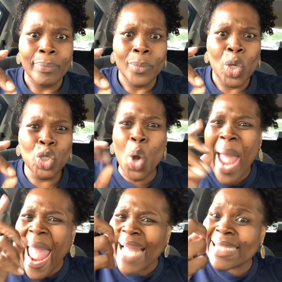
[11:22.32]
You
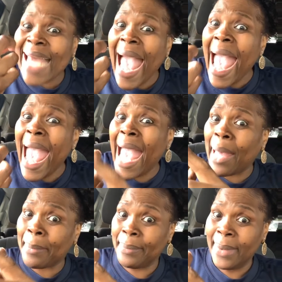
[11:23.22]
had
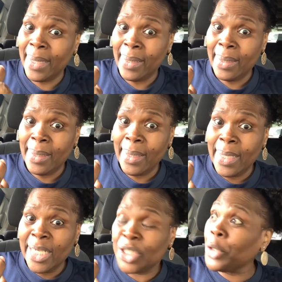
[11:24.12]
time
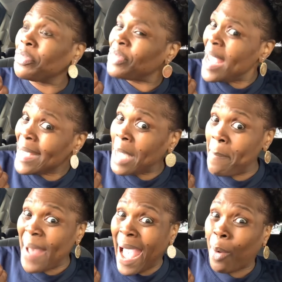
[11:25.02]
to think
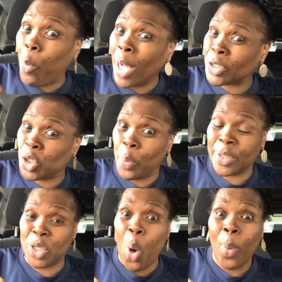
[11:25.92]
about what you were
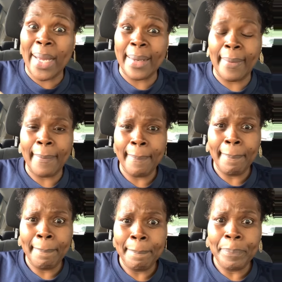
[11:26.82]
doing.
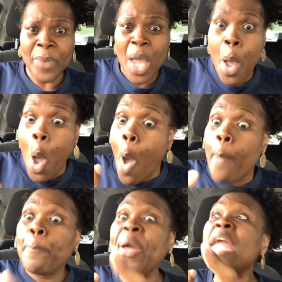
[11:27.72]

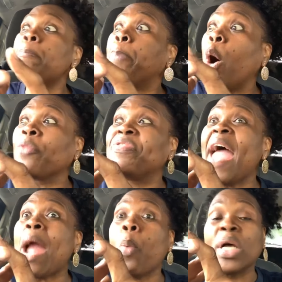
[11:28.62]
People
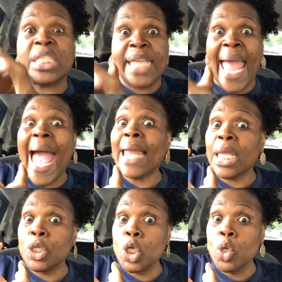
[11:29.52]
there was
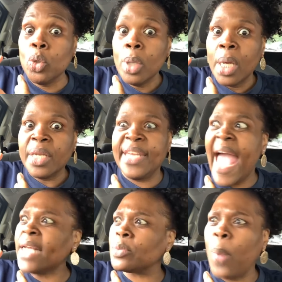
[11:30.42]
telling you
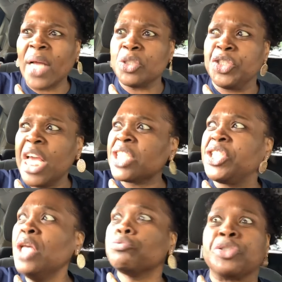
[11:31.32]
that's what
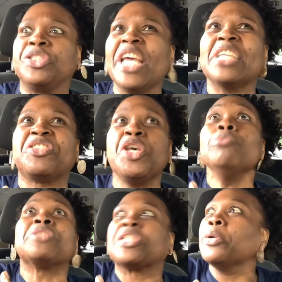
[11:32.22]

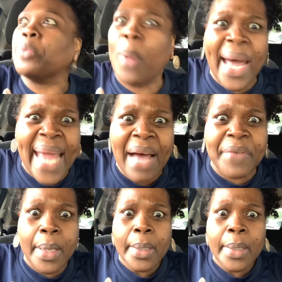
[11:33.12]
jujitsu, whatever.